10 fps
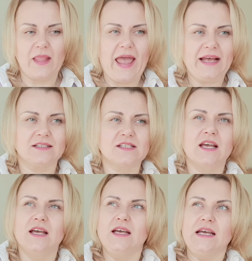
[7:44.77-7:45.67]
and
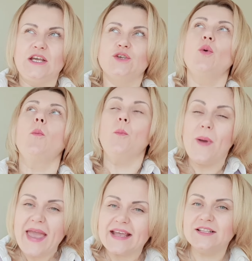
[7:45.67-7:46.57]
you
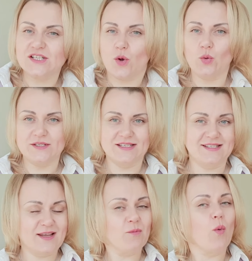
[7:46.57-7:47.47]
make this whole
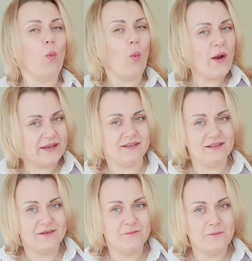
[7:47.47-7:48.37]
system
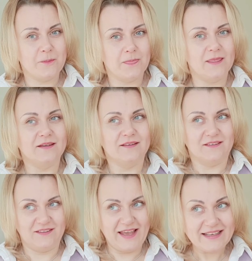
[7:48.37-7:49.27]
win,
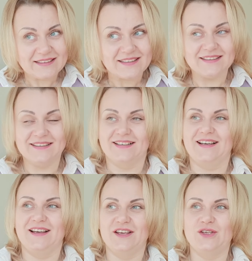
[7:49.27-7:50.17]
then
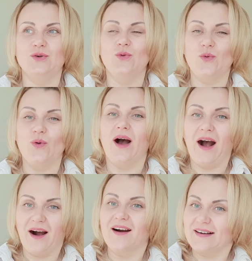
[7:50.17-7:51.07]
you
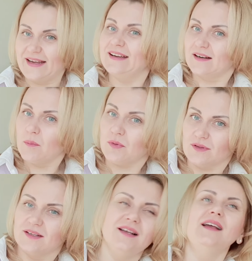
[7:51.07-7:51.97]
are a
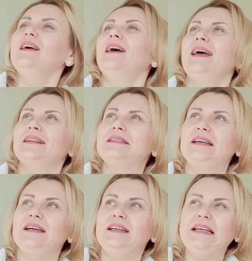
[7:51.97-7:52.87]
couple. And
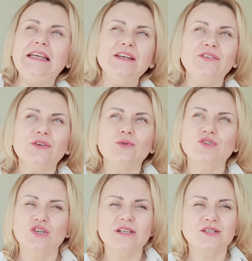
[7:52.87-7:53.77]
if you
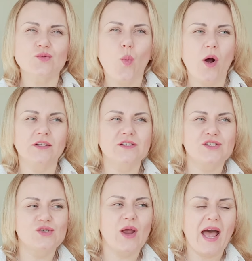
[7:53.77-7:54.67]
just want
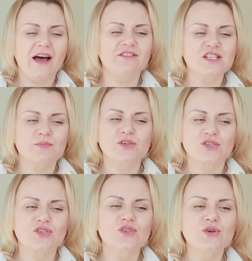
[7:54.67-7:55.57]
to have this
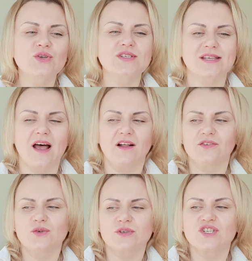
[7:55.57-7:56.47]
person to yourself,
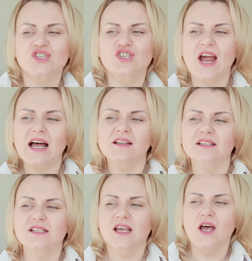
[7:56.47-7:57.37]
you're
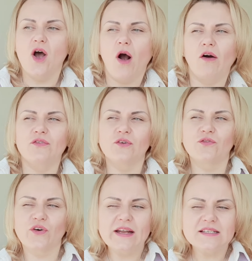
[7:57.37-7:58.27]
jealous of your
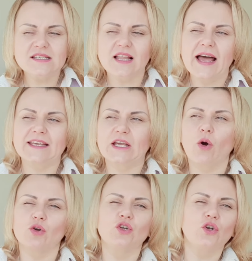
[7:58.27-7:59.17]
friend's liking
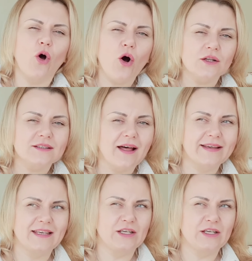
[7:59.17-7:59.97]
or not liking,